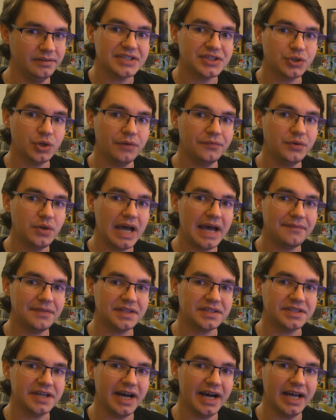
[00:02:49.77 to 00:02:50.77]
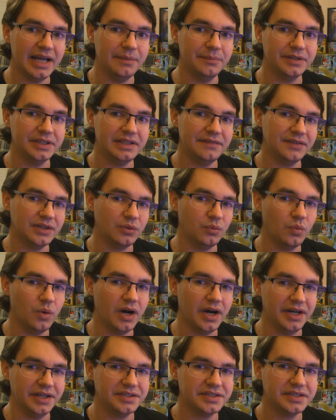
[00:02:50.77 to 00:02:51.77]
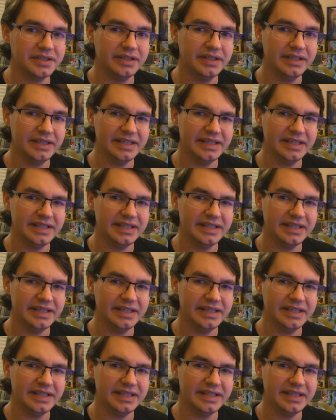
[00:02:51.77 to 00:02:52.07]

So if you have the time, give it a watch.